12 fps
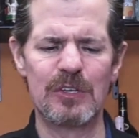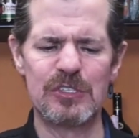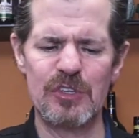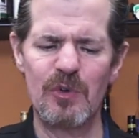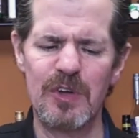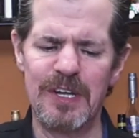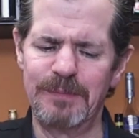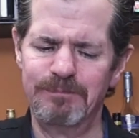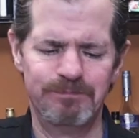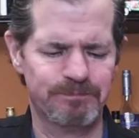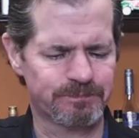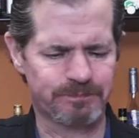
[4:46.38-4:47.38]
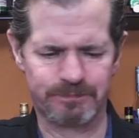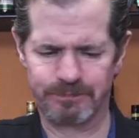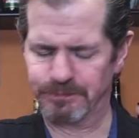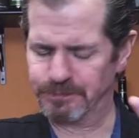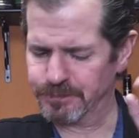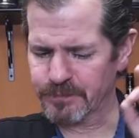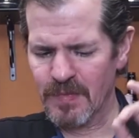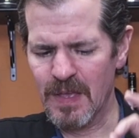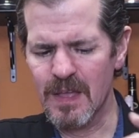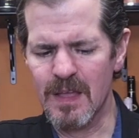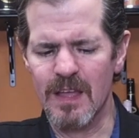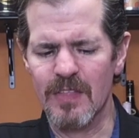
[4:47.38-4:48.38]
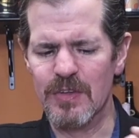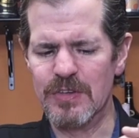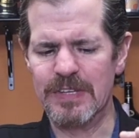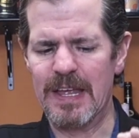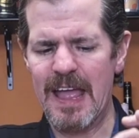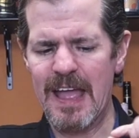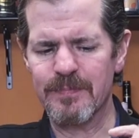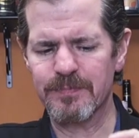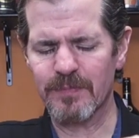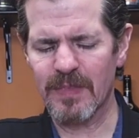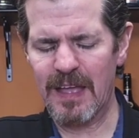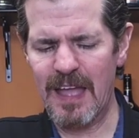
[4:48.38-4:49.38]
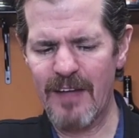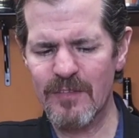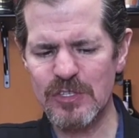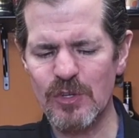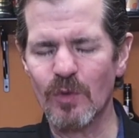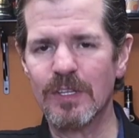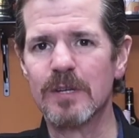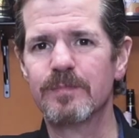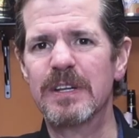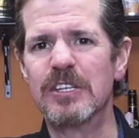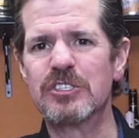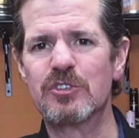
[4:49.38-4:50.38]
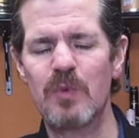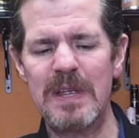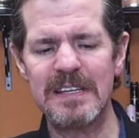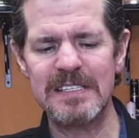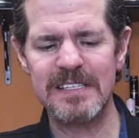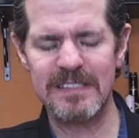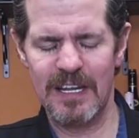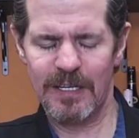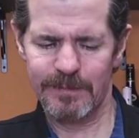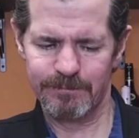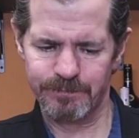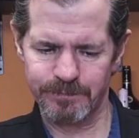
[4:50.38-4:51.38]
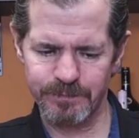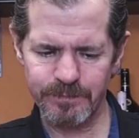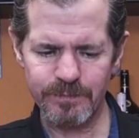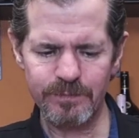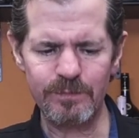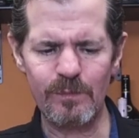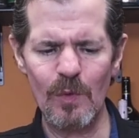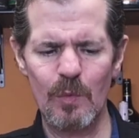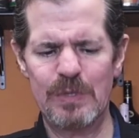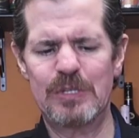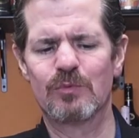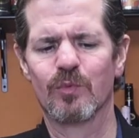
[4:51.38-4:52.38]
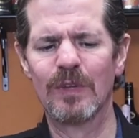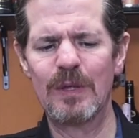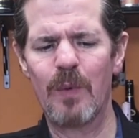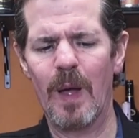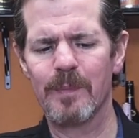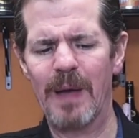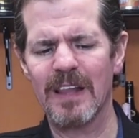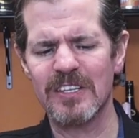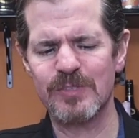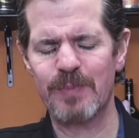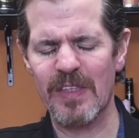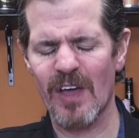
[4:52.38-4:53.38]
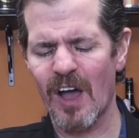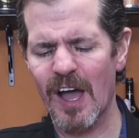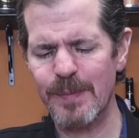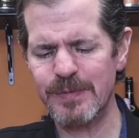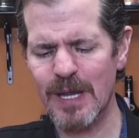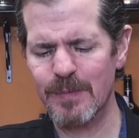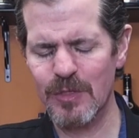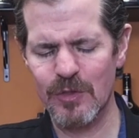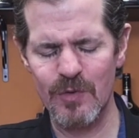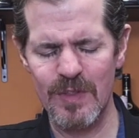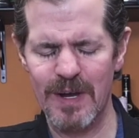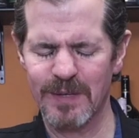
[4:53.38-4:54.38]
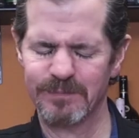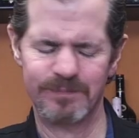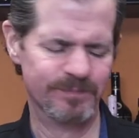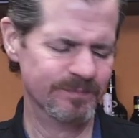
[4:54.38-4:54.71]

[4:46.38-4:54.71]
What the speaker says: So good. There's a ever so little bit of sweetness in there, which is really well balanced by the hops coming through there.